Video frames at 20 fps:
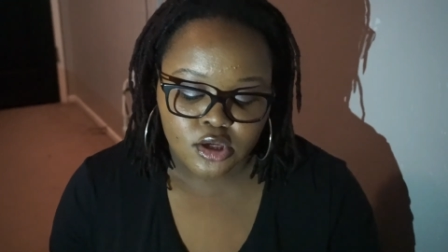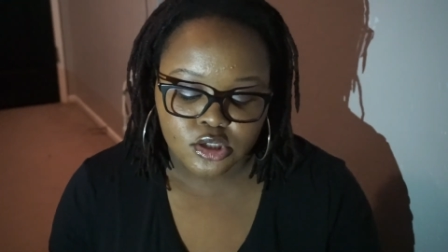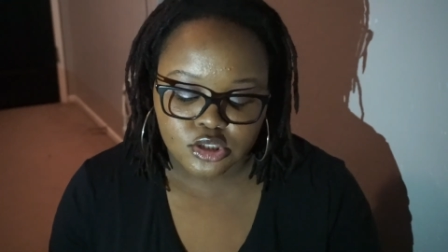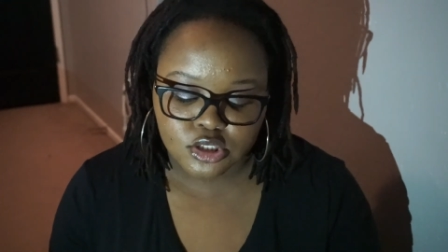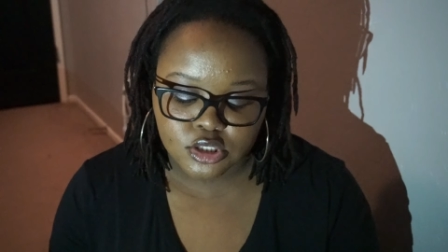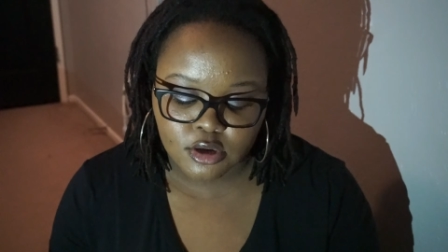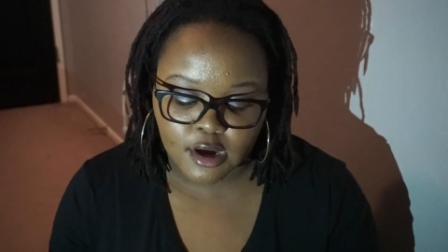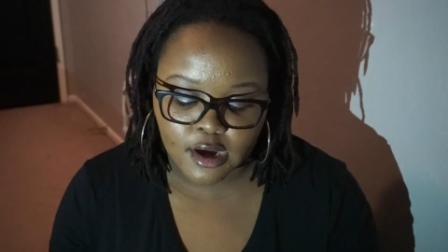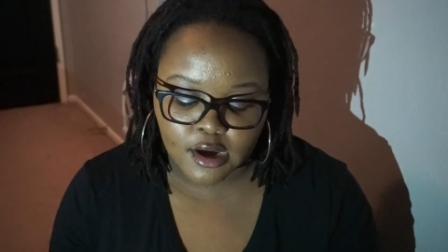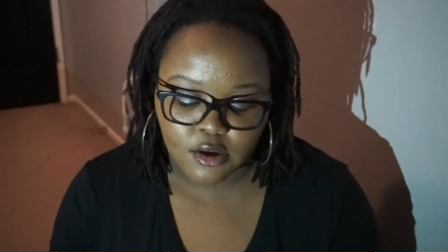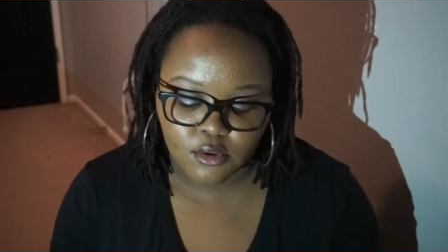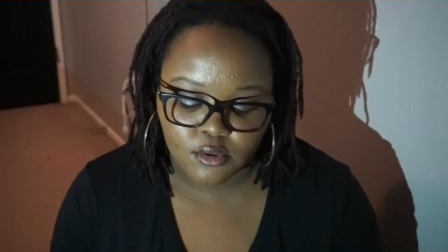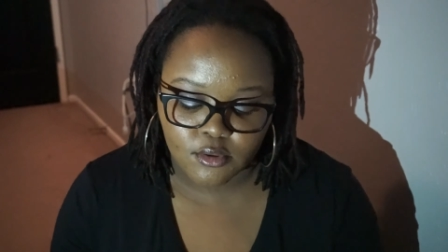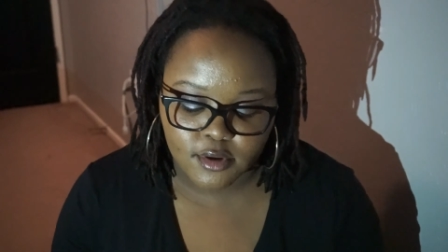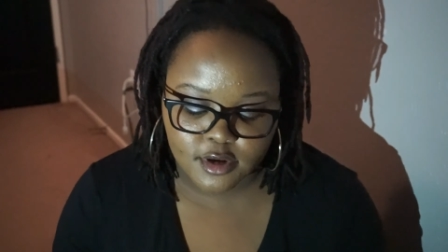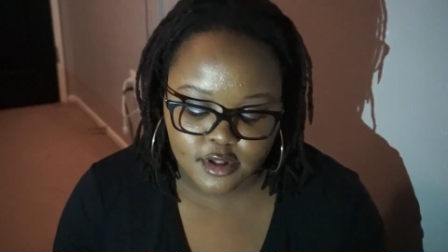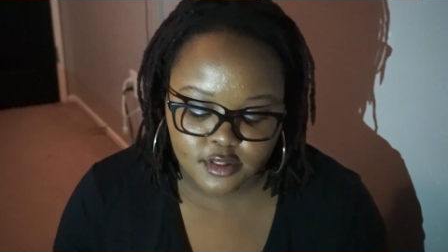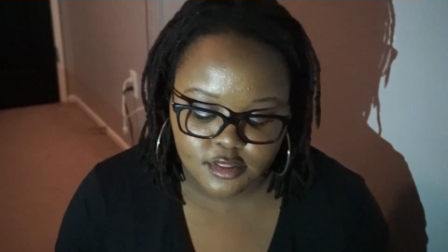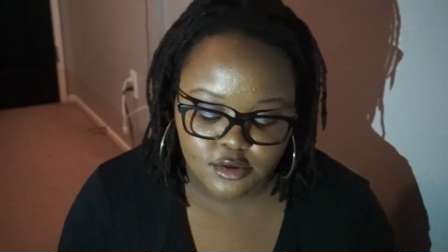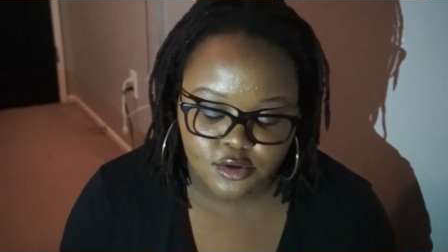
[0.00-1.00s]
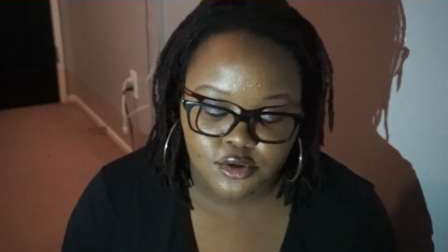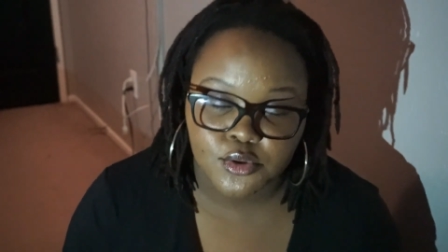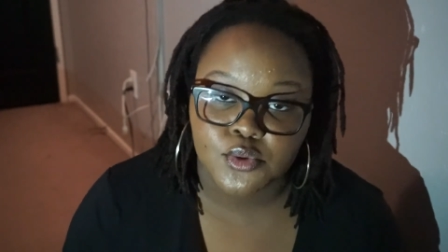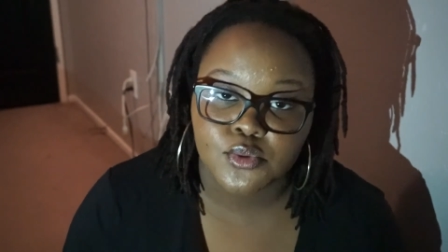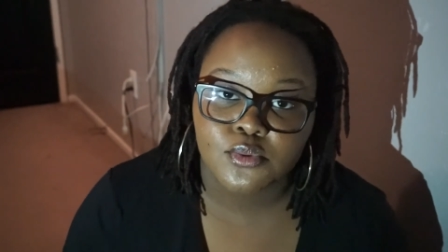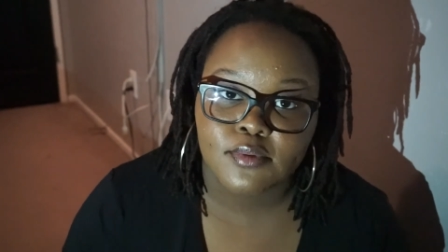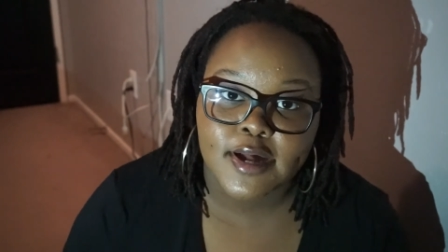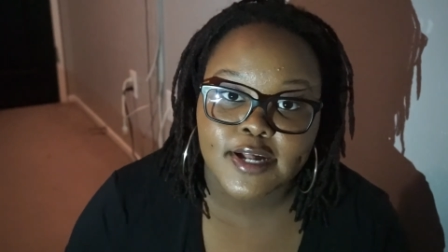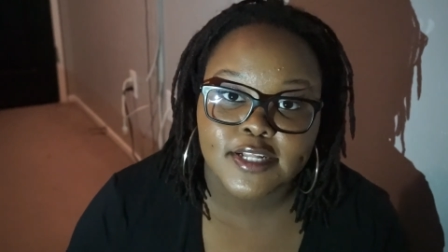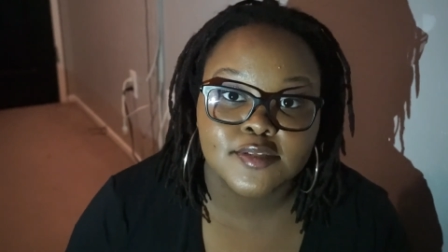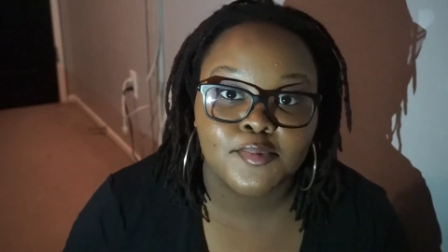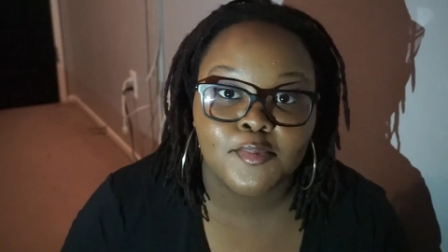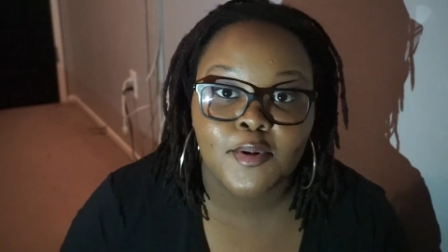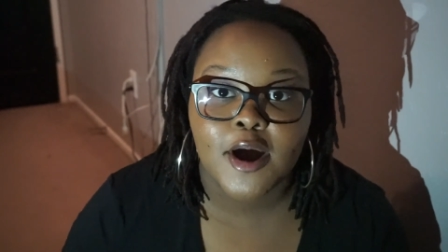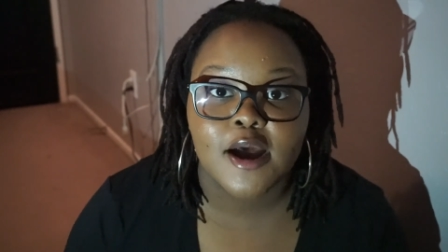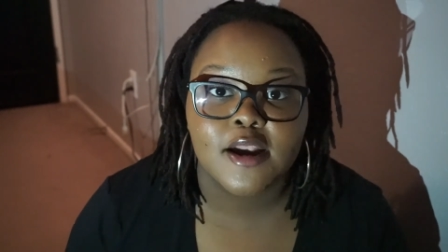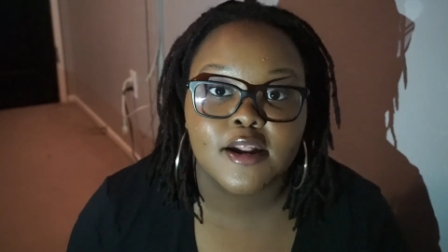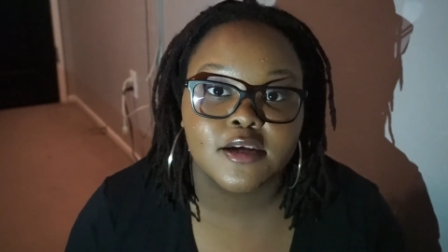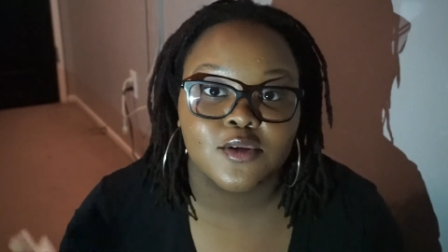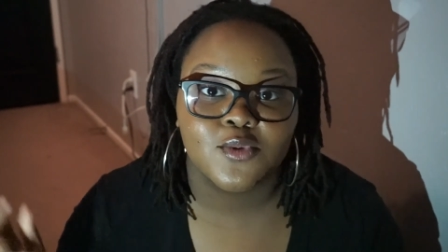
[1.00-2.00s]
So I ordered the correct
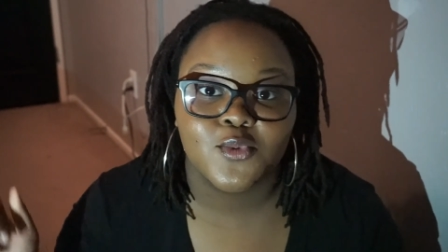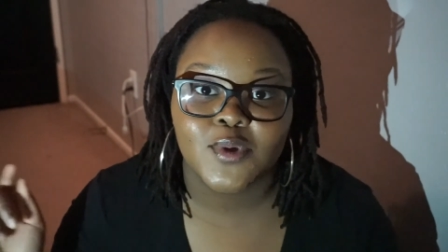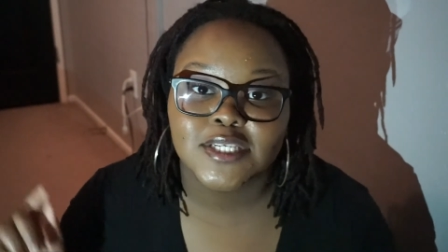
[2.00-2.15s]
product,